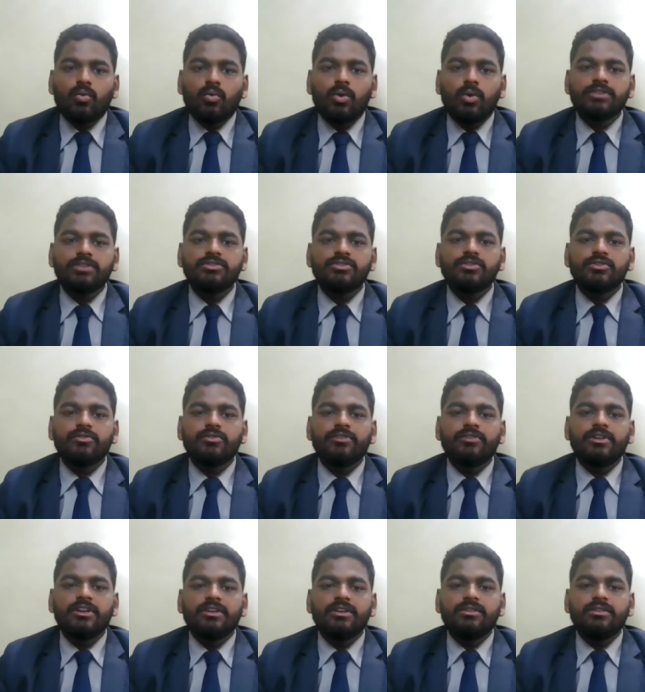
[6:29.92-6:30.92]
Once
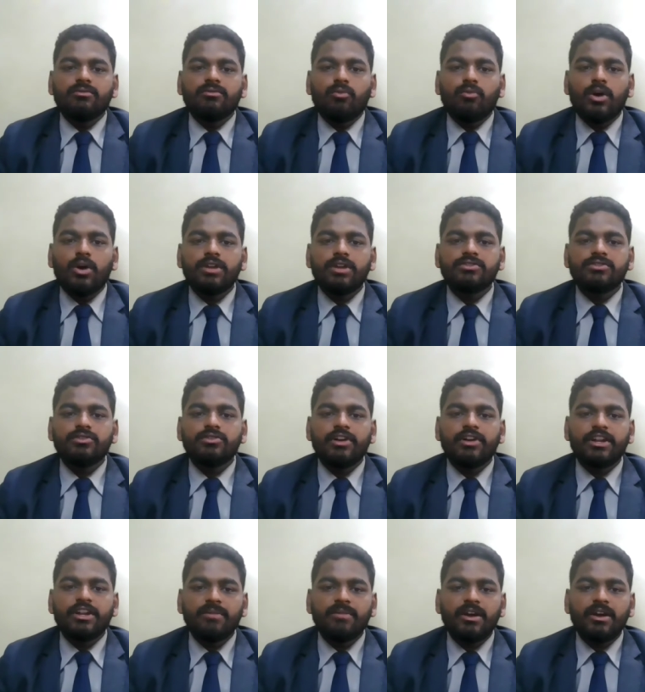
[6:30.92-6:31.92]

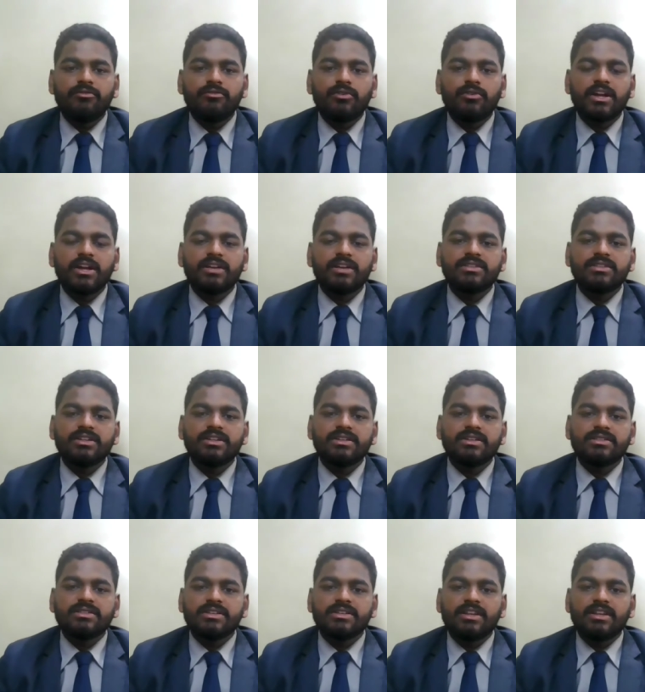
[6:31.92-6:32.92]
your demand forecasting
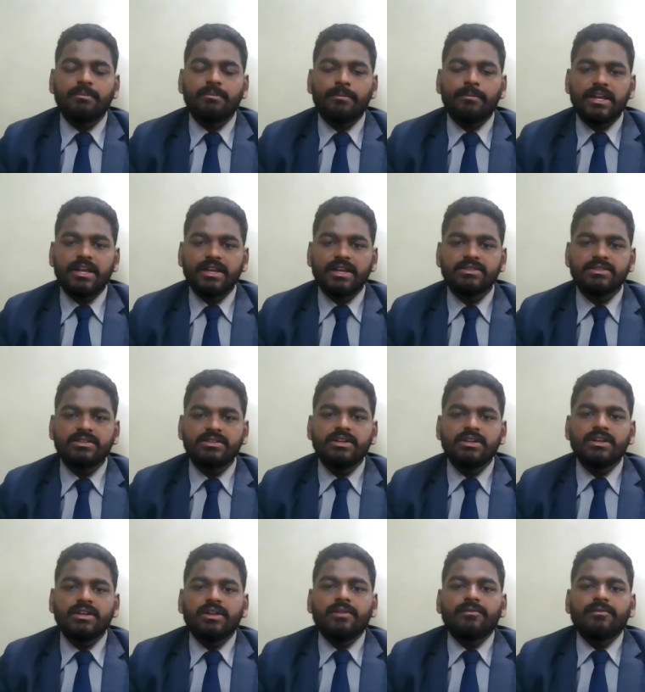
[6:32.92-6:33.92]
is in a place,
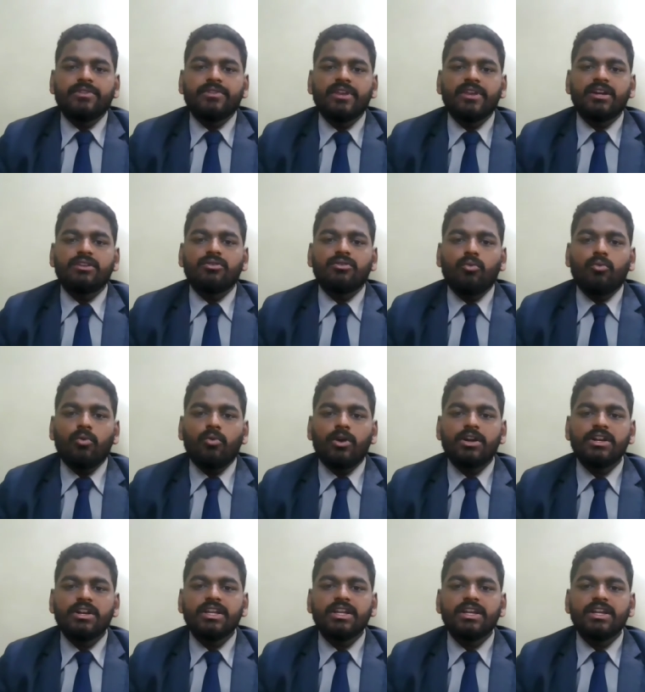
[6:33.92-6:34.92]
that
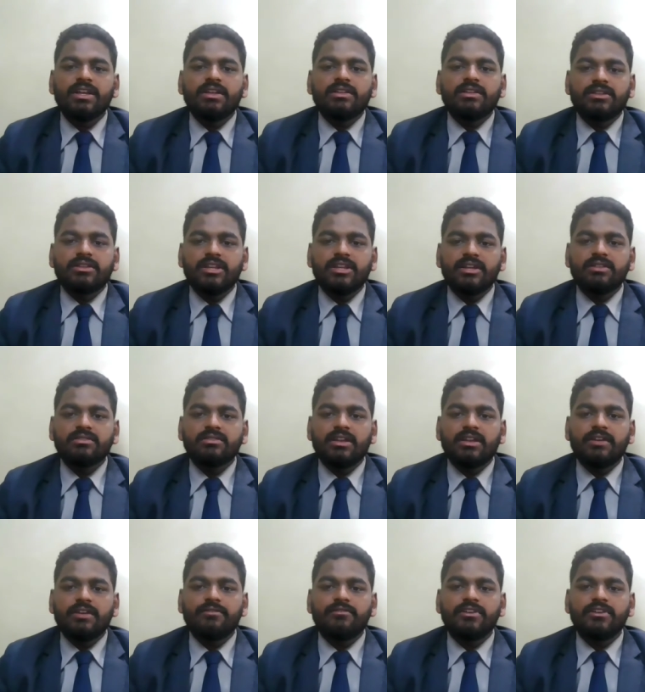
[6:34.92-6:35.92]
only things
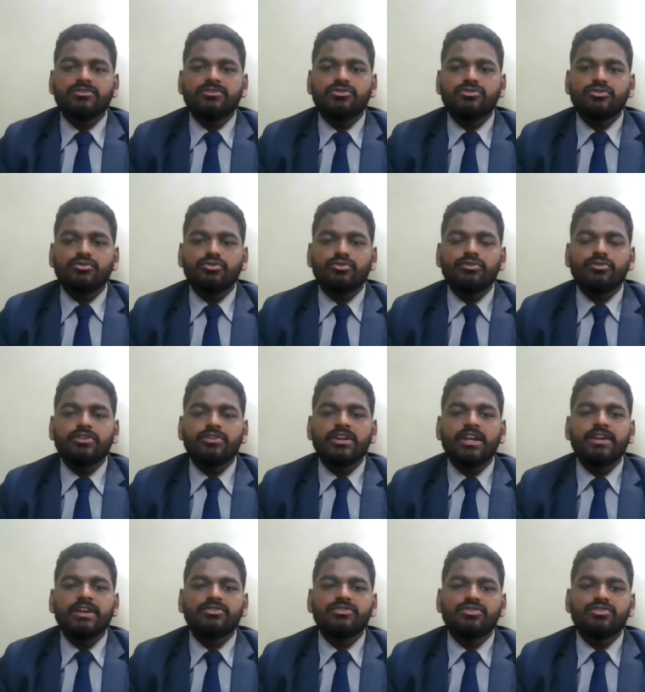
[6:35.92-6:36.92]
left is to
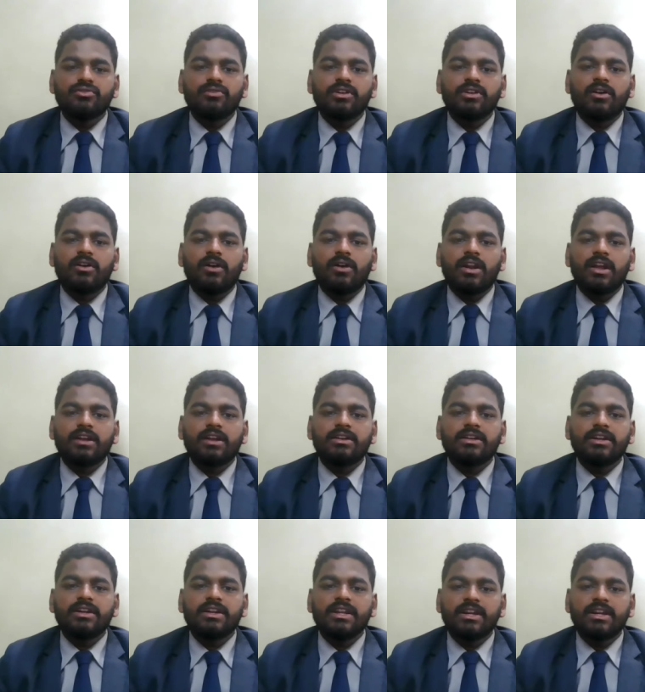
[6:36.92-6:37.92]
utilize your
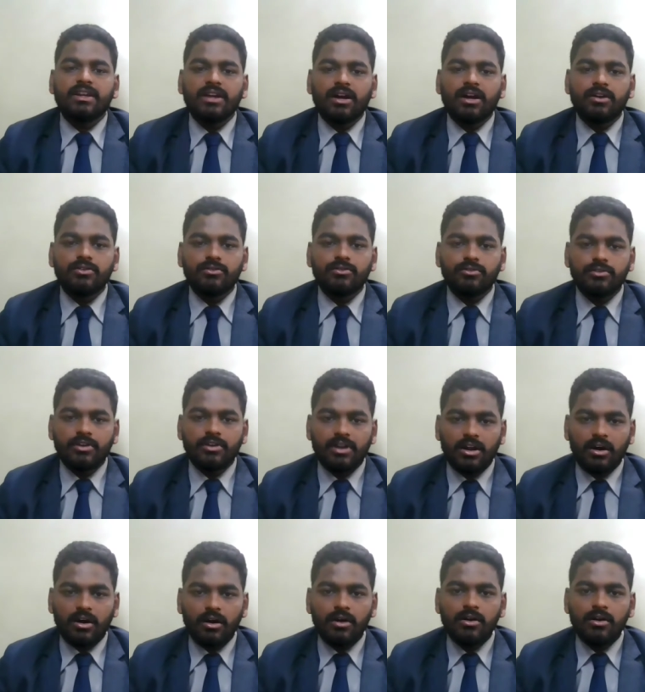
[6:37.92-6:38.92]
collected data to
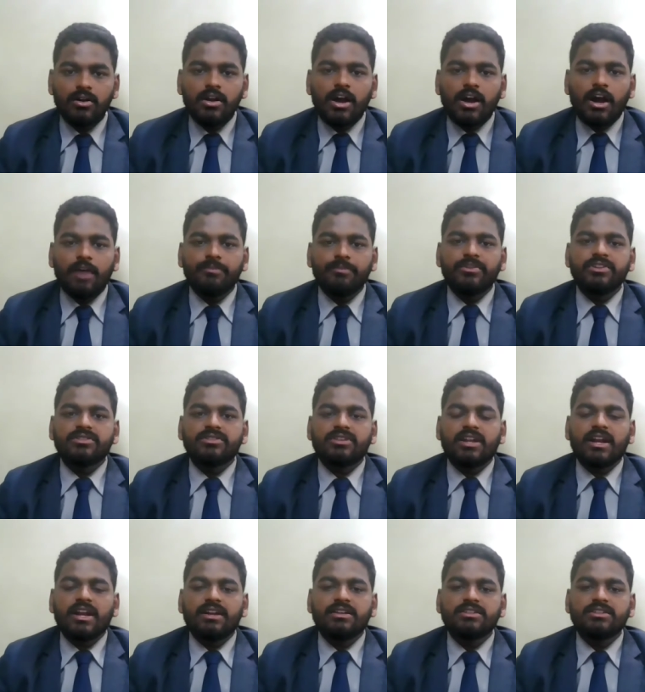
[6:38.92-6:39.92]
draw up the
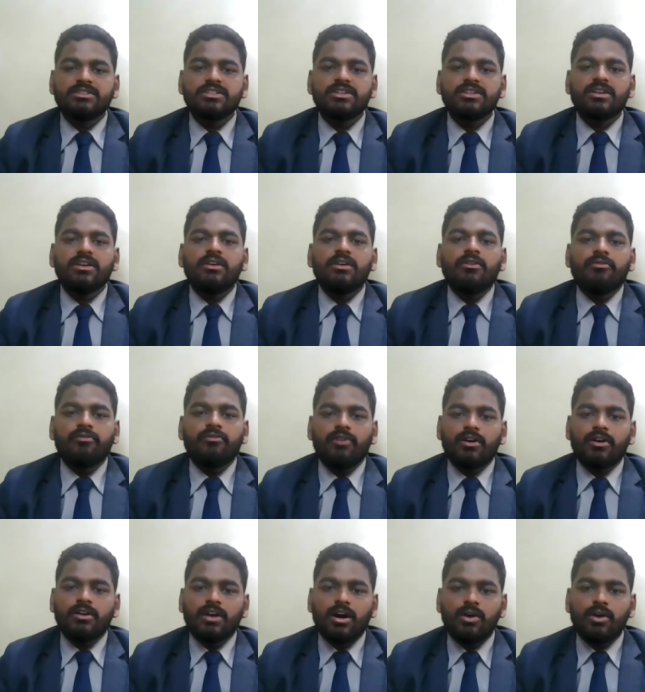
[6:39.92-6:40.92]
strategy
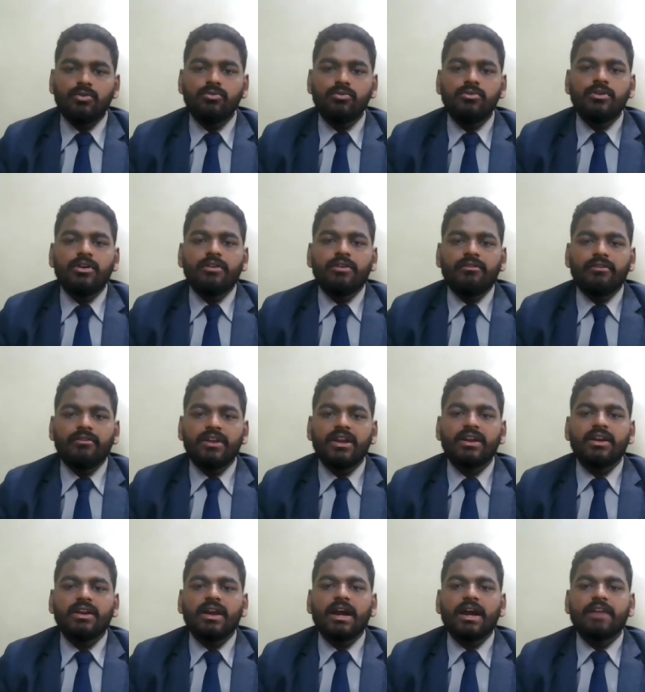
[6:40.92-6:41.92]
for how,
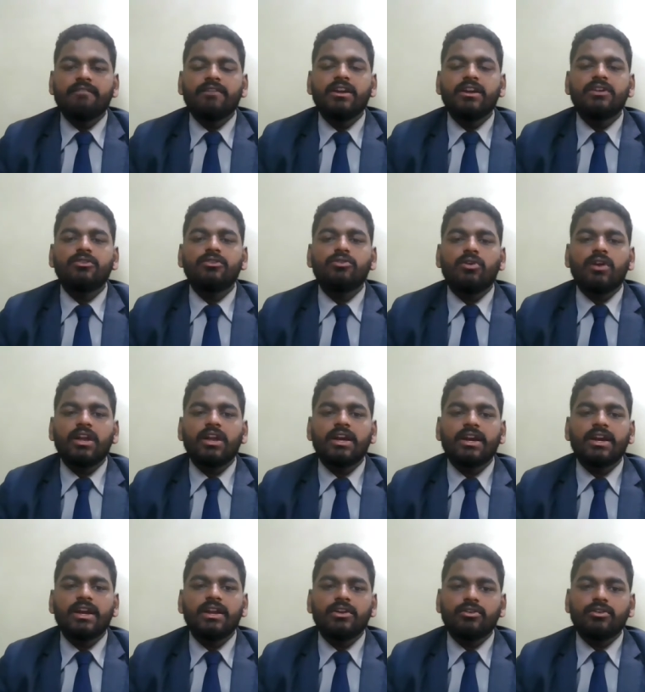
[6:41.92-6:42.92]
where and when to
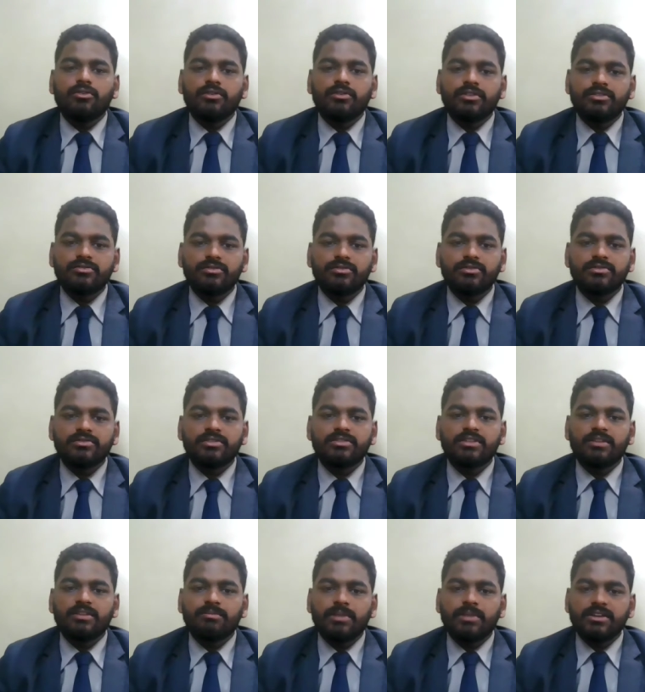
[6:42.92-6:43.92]
allocate your
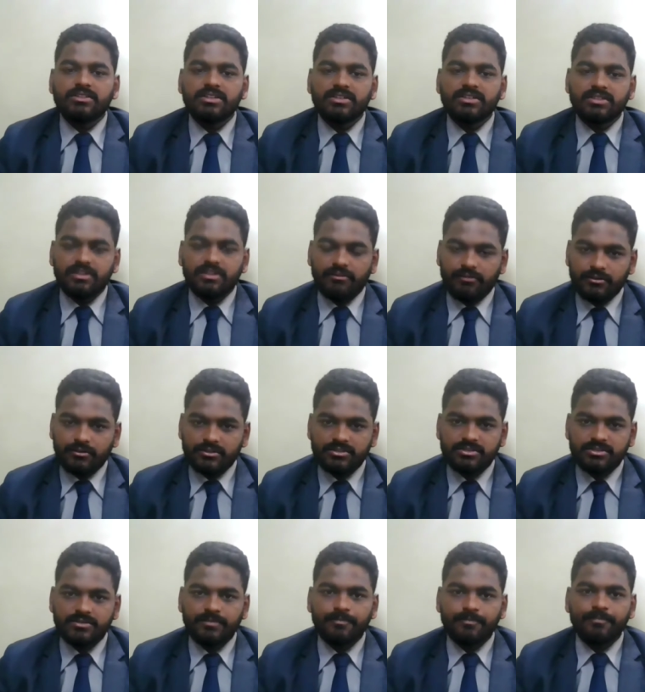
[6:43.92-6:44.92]
resources and purchase
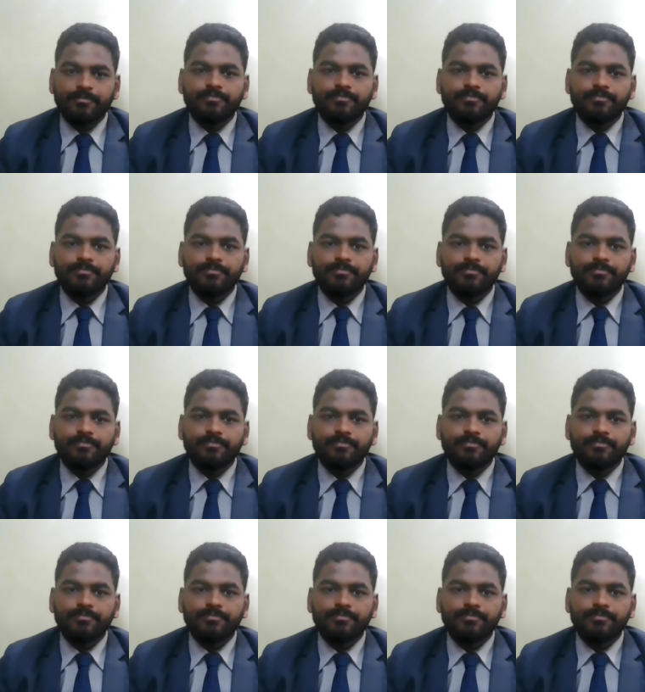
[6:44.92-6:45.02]
efforts.